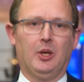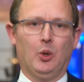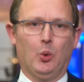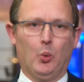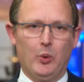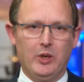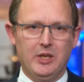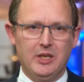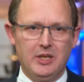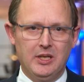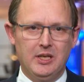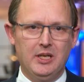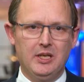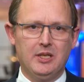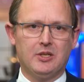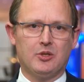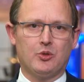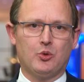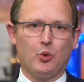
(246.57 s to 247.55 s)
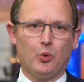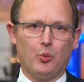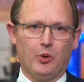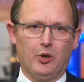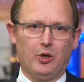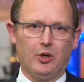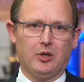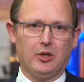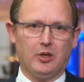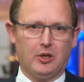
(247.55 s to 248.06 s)
We need to
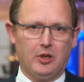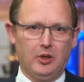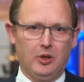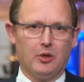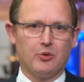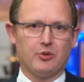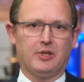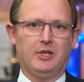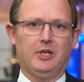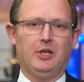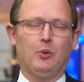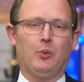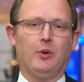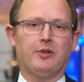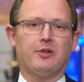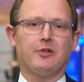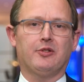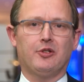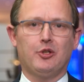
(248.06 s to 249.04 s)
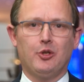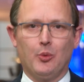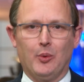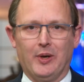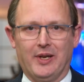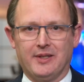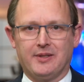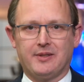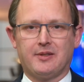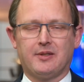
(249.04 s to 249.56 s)
work closely with the
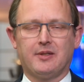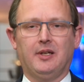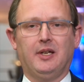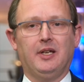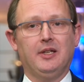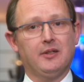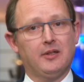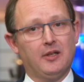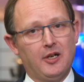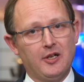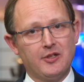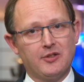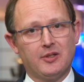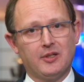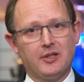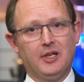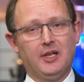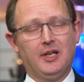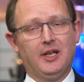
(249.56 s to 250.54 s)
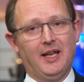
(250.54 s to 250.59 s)
US and other